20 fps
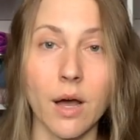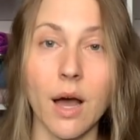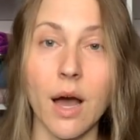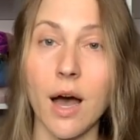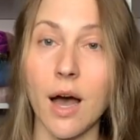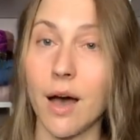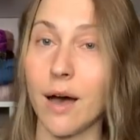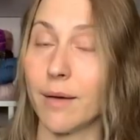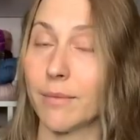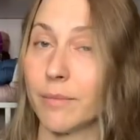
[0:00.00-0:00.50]

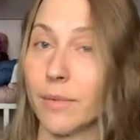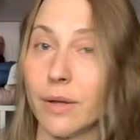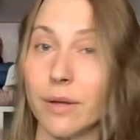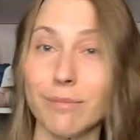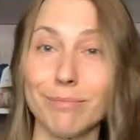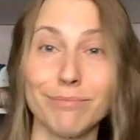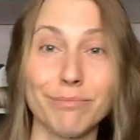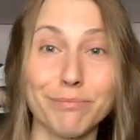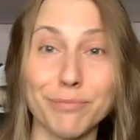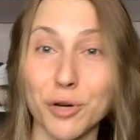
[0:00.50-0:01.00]
Um,
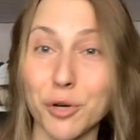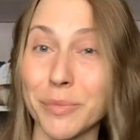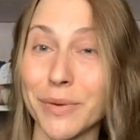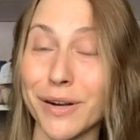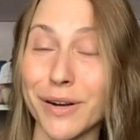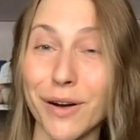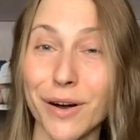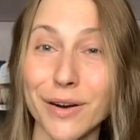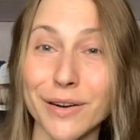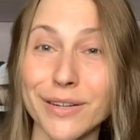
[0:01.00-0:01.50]
put them in a
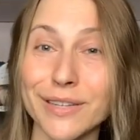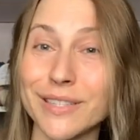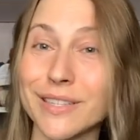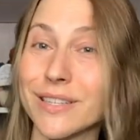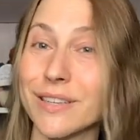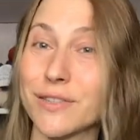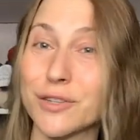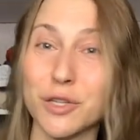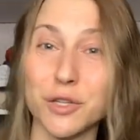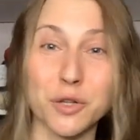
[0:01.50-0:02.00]
garden
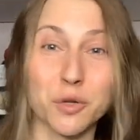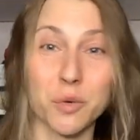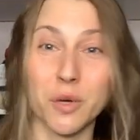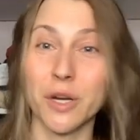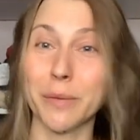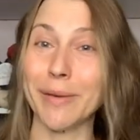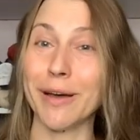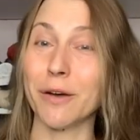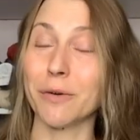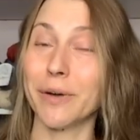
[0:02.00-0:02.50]
instead of just throwing
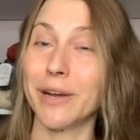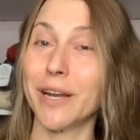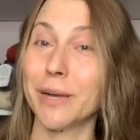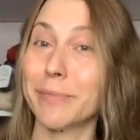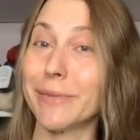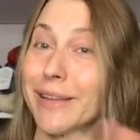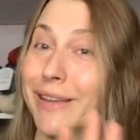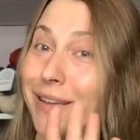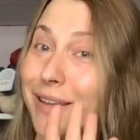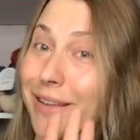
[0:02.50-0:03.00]
them out
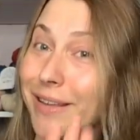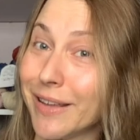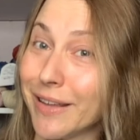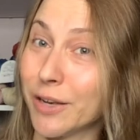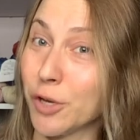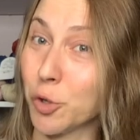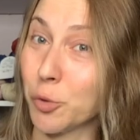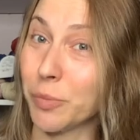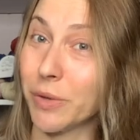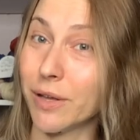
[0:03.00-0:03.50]
randomly, and
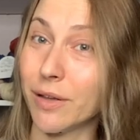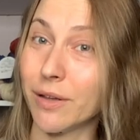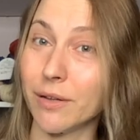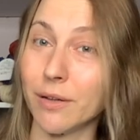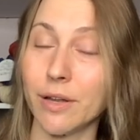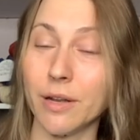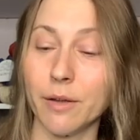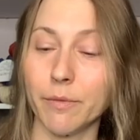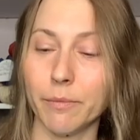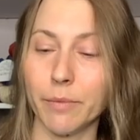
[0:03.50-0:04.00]
you'll be
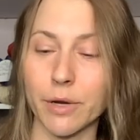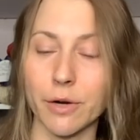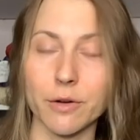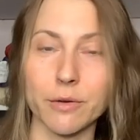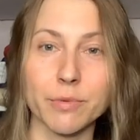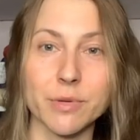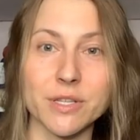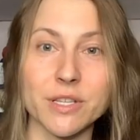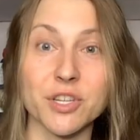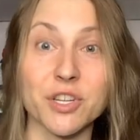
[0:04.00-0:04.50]
in a better
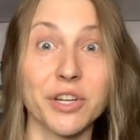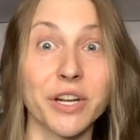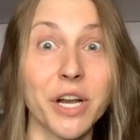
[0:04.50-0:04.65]
position.